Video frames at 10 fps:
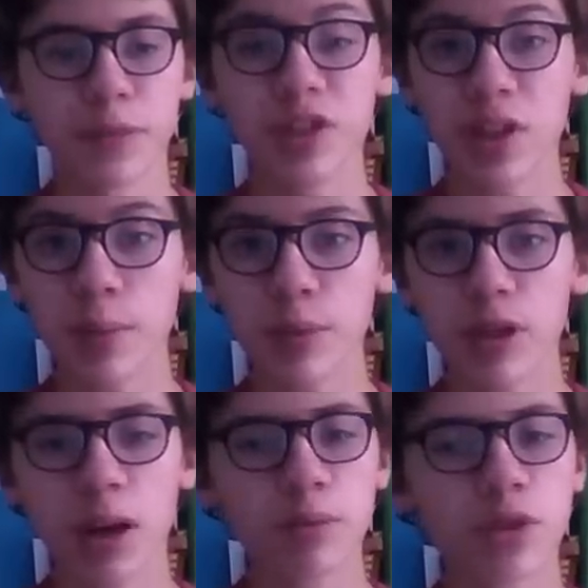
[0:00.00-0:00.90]

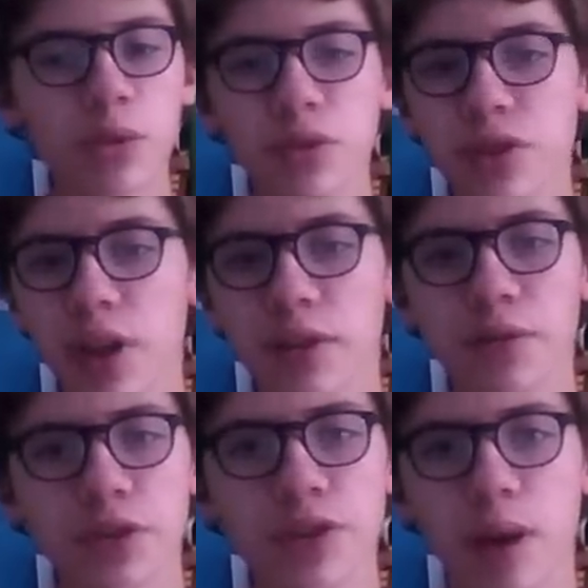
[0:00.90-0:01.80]
Summer, I'm so excited
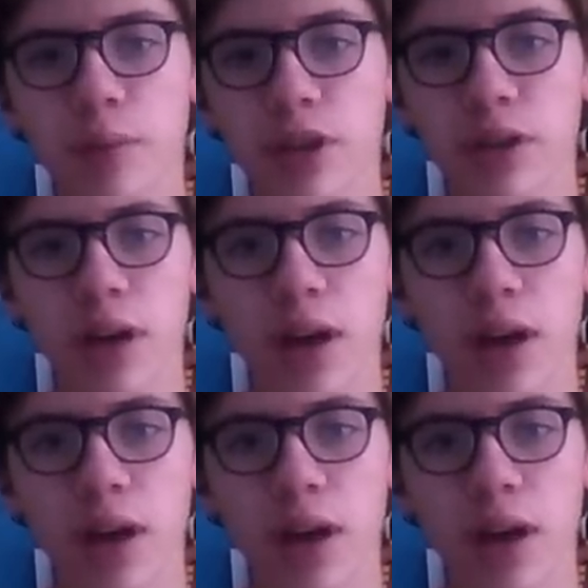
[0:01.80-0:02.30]
for summer.